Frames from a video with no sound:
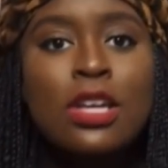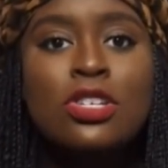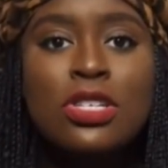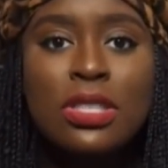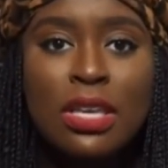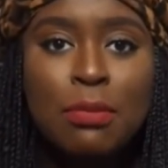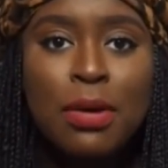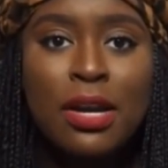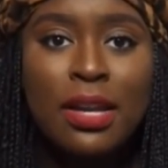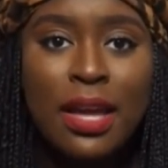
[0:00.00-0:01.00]
Just think
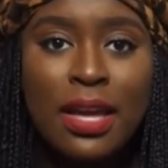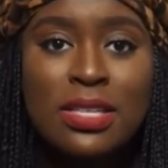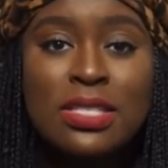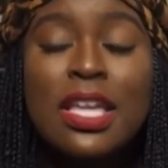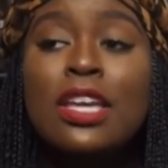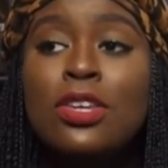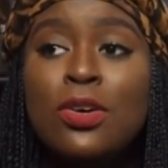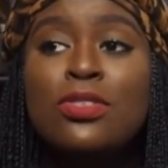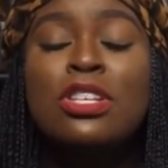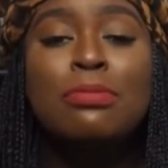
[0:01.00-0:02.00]
about it as they
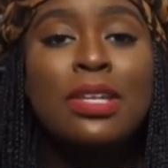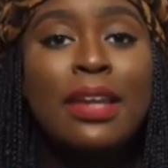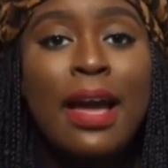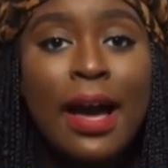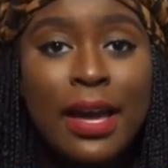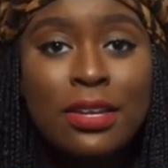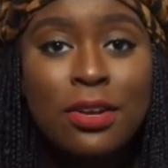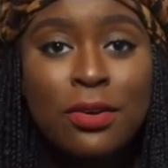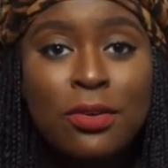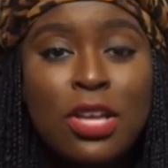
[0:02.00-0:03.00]
know something that I
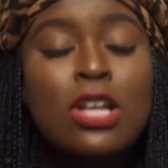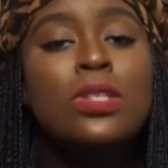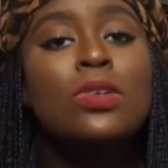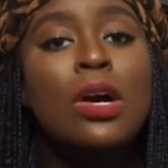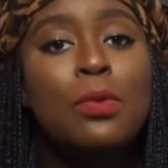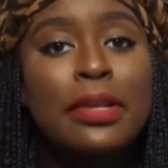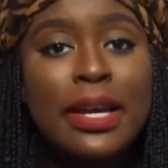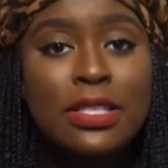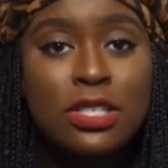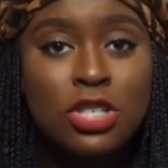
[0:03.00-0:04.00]
don't. So I would
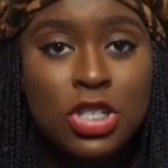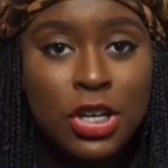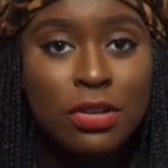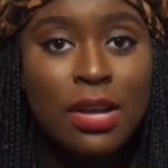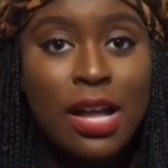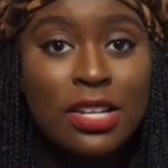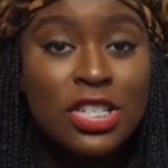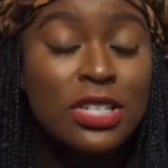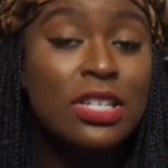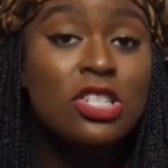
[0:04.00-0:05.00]
like to share knowledge
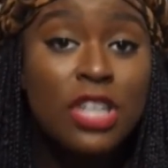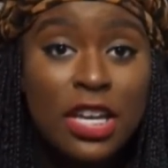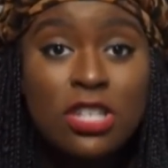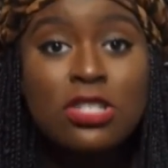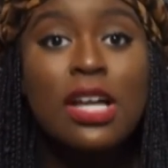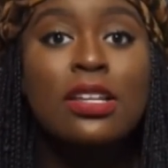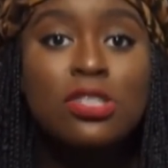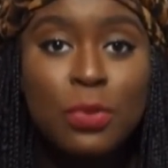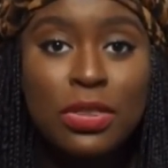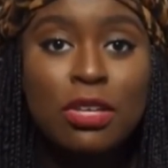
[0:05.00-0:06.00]
and exchange
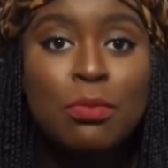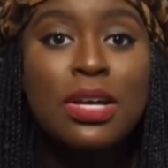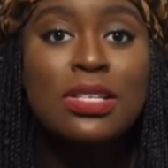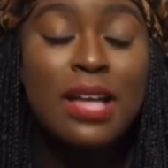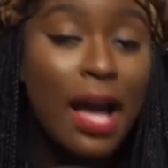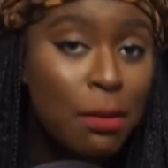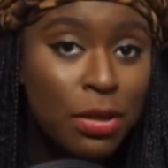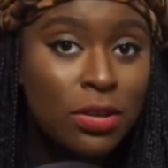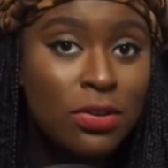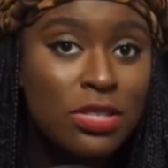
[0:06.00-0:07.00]
knowledge with them because I
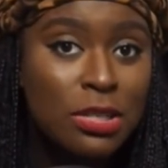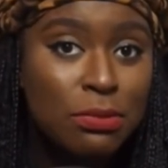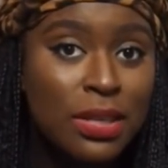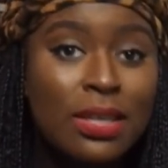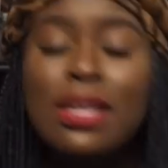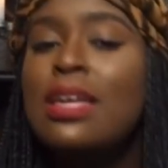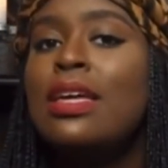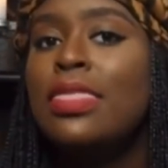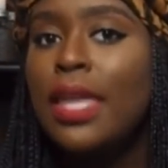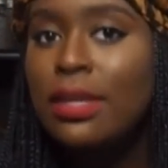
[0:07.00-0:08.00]
may know something
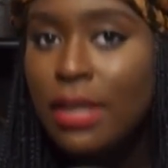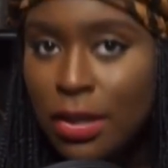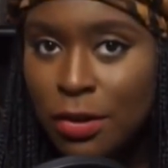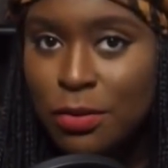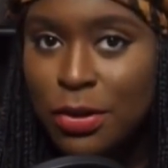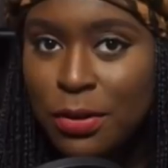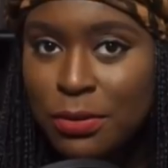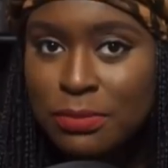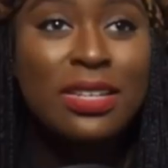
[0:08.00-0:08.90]
that they don't know.